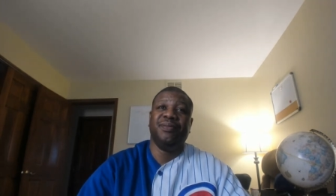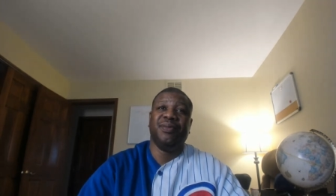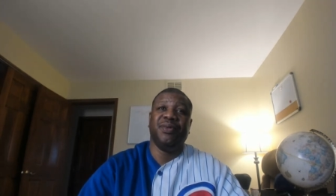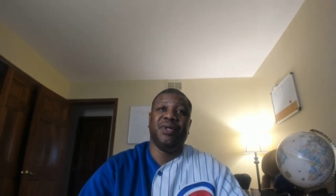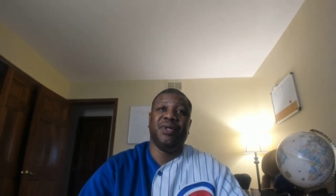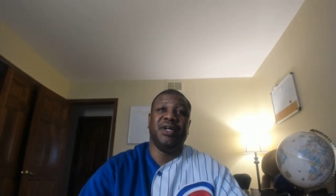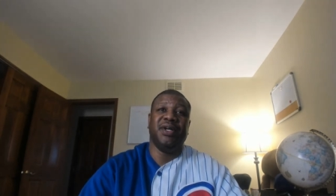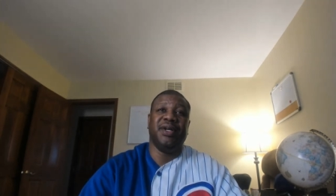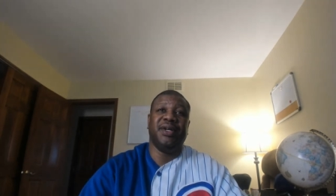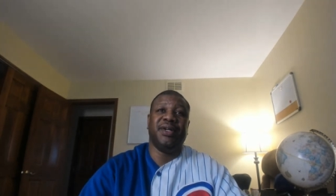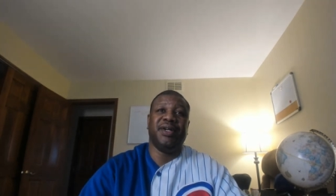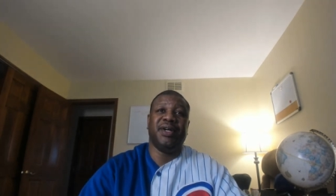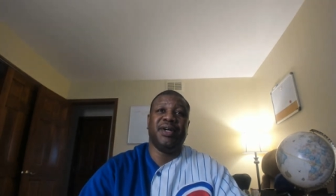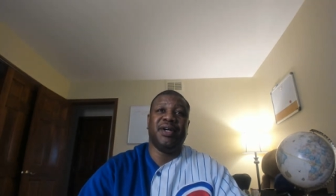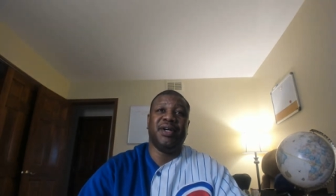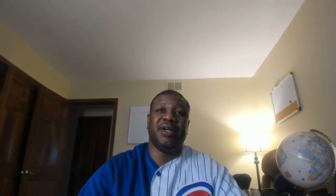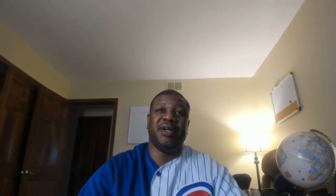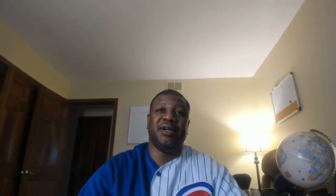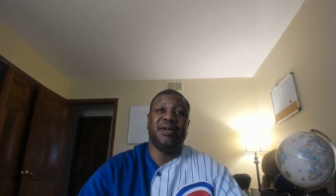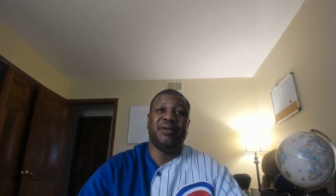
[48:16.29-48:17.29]
but
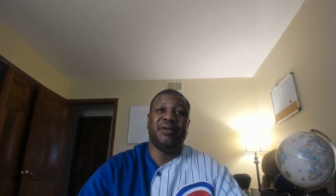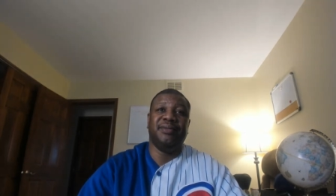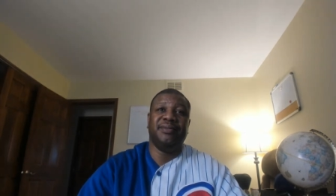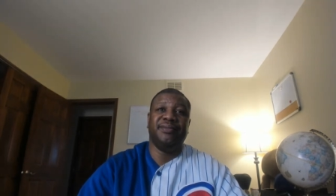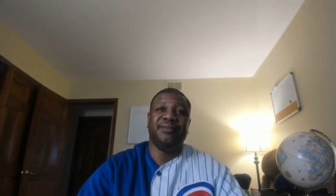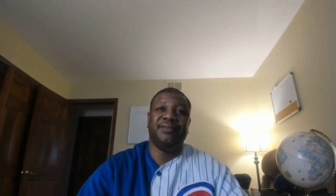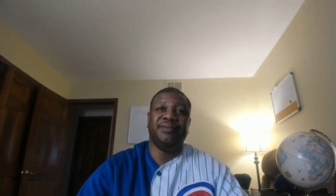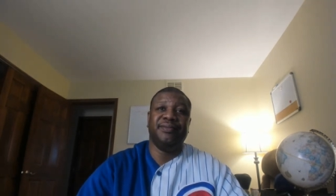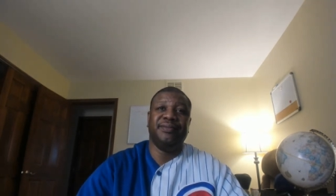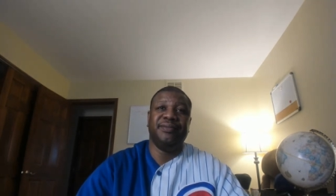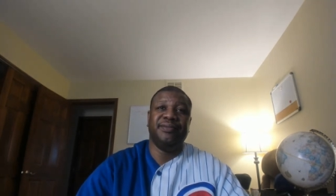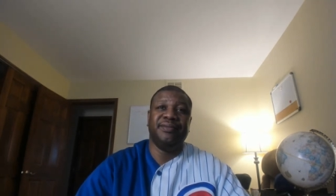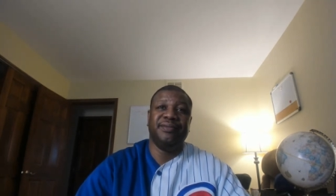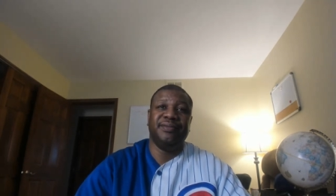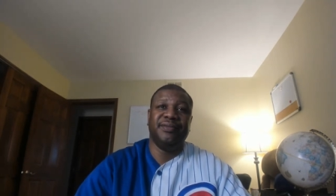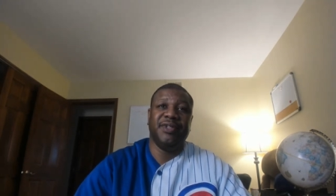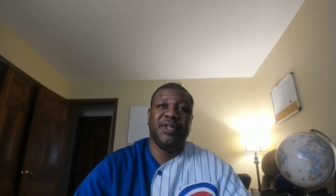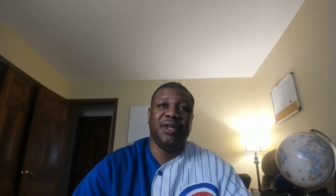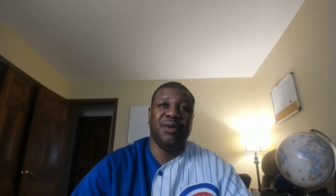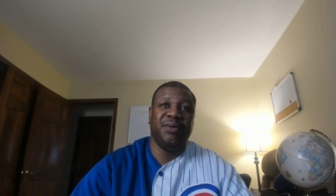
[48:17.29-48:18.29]
uh,
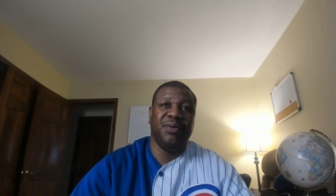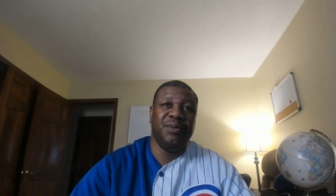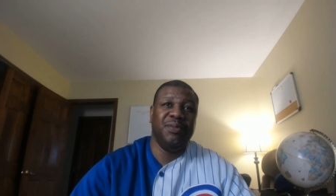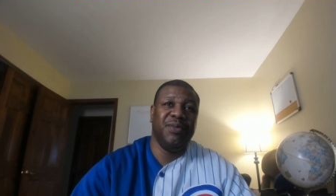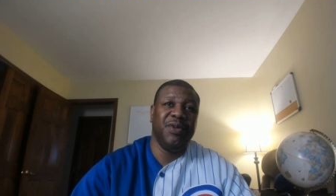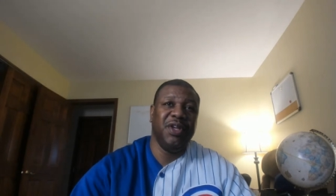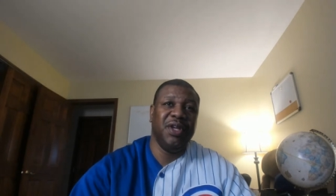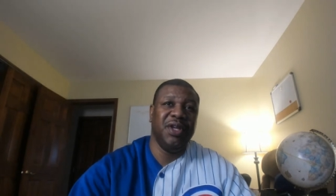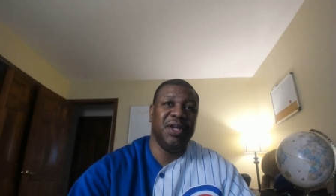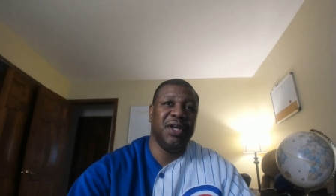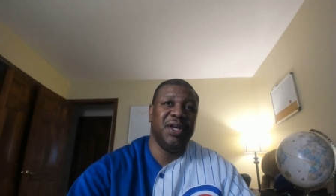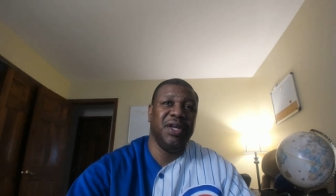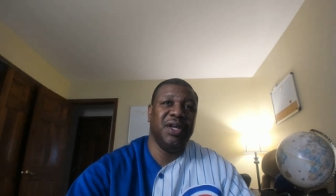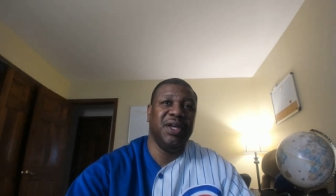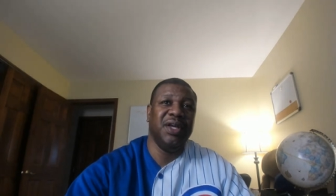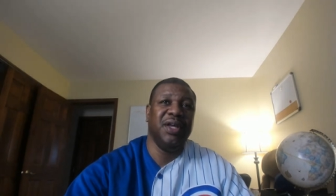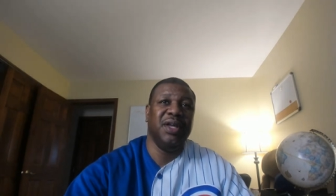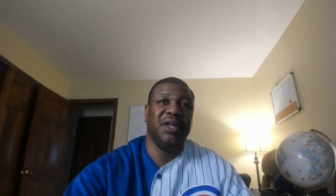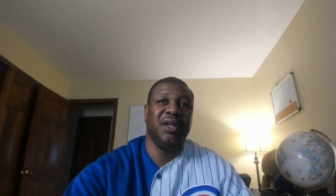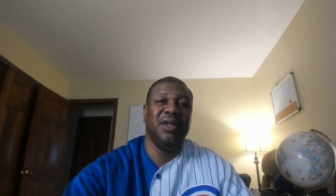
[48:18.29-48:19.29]
it would
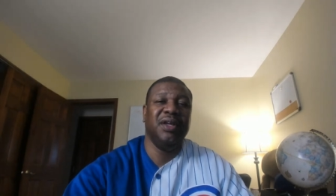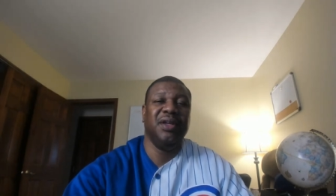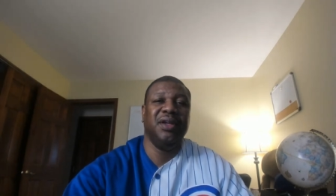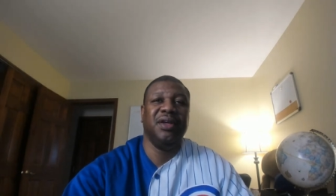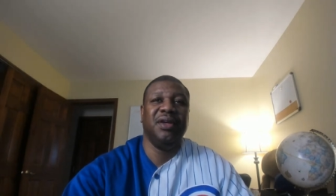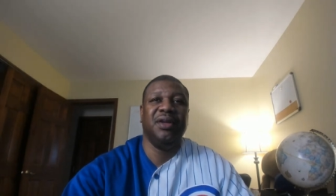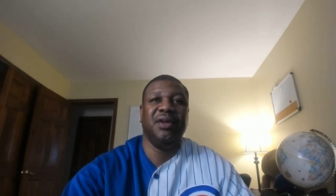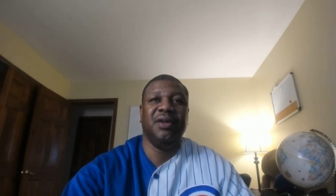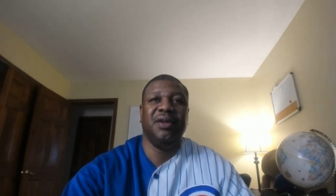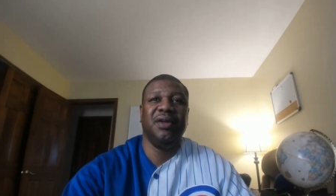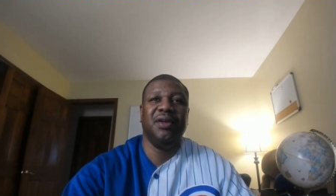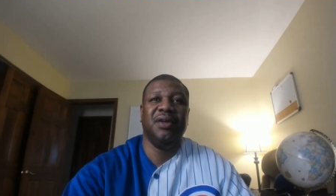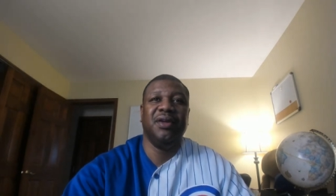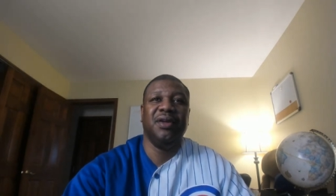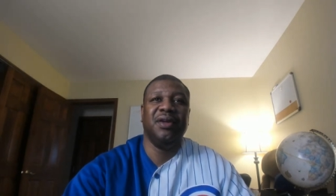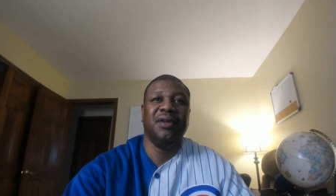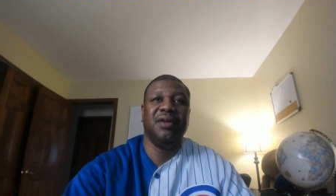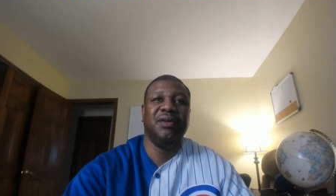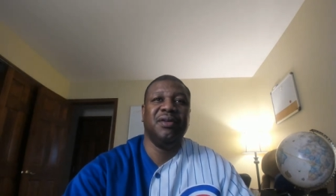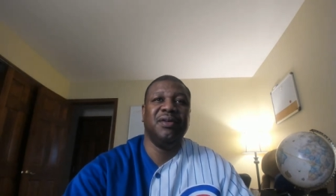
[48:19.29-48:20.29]
be
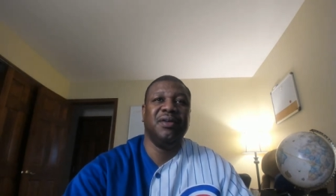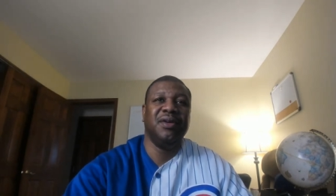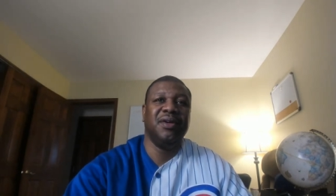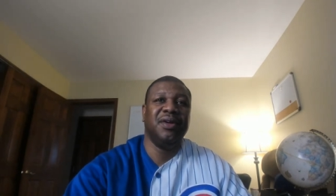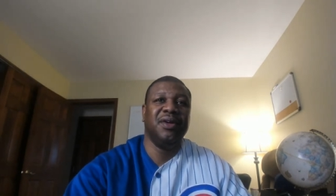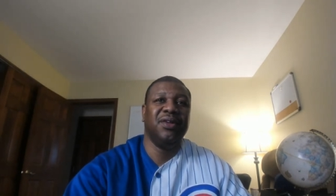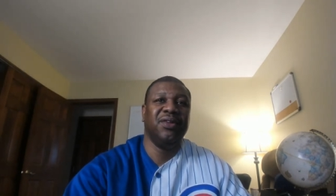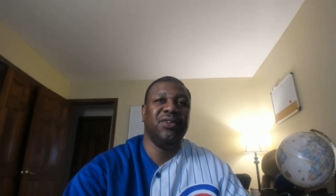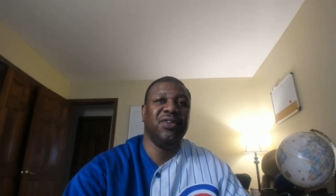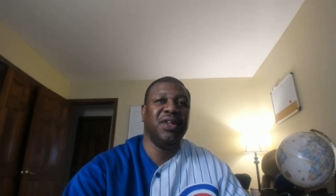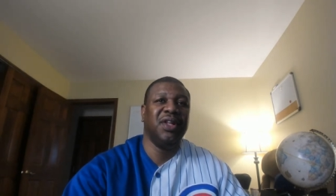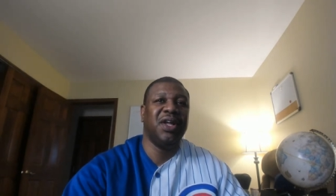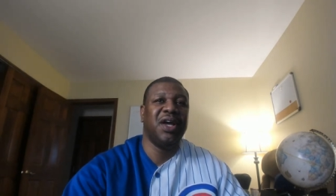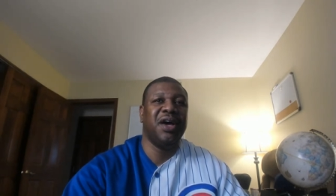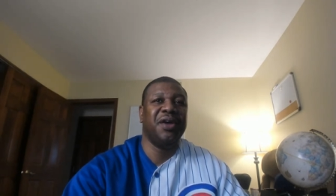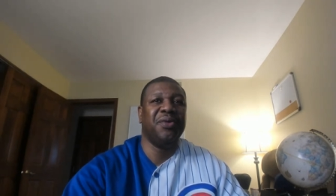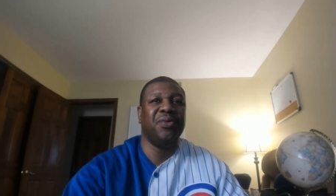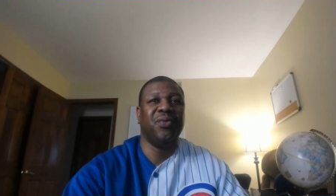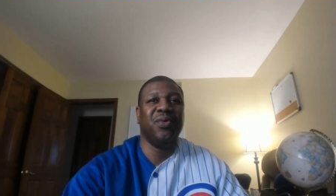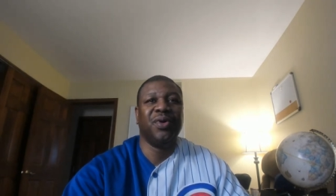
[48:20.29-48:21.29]
a it's a
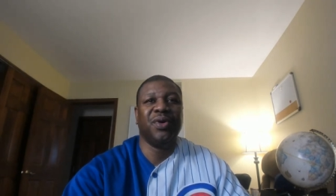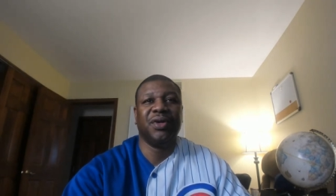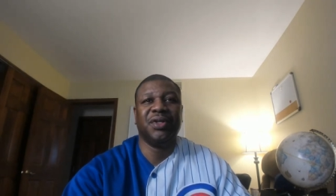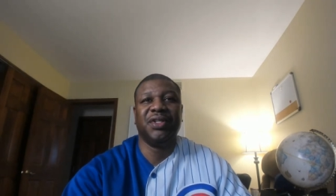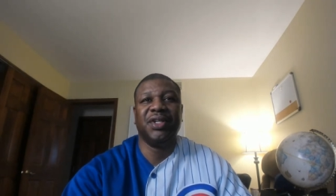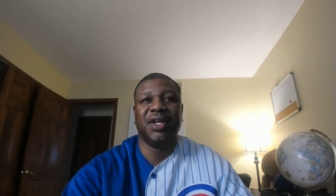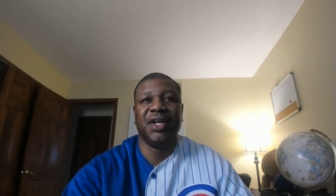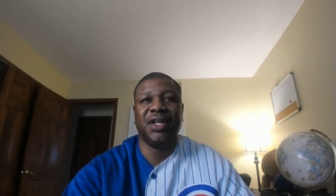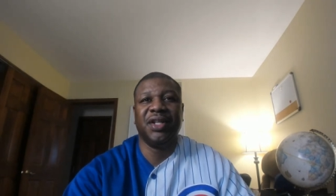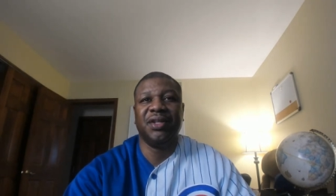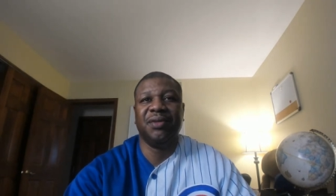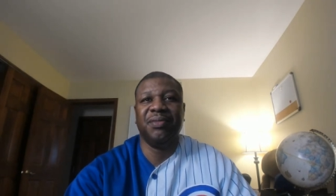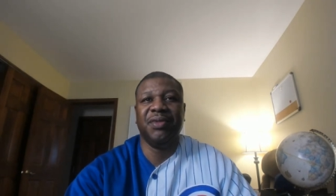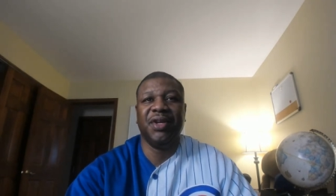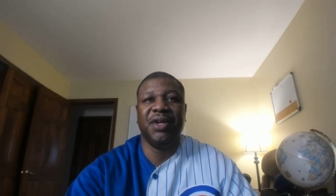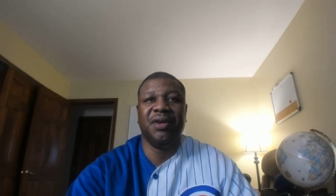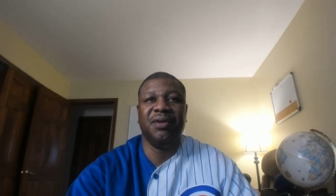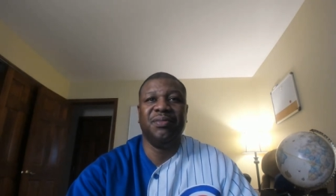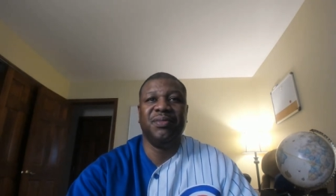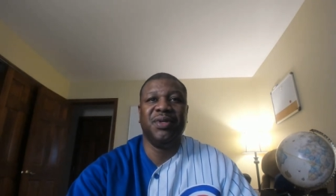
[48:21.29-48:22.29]
lot of work to get them
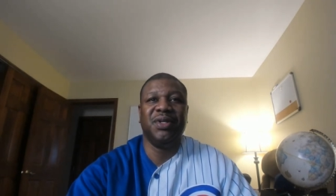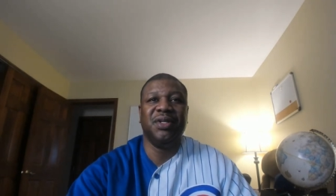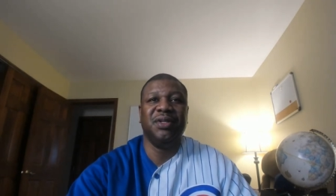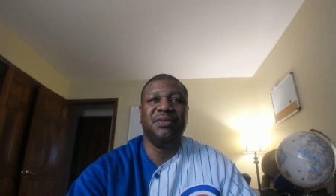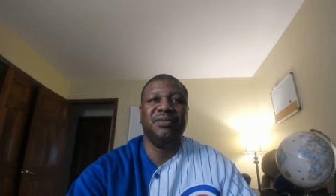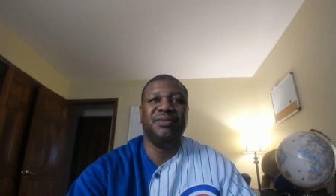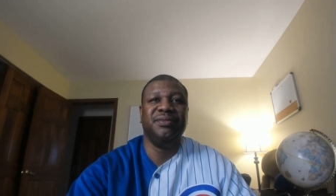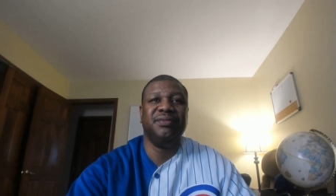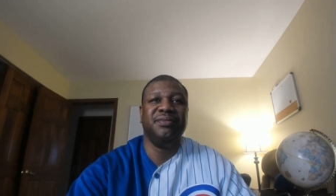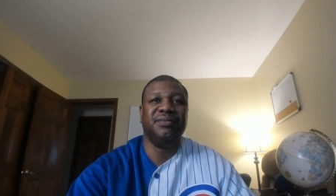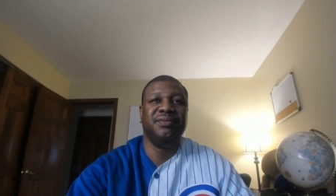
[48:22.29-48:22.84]
there. But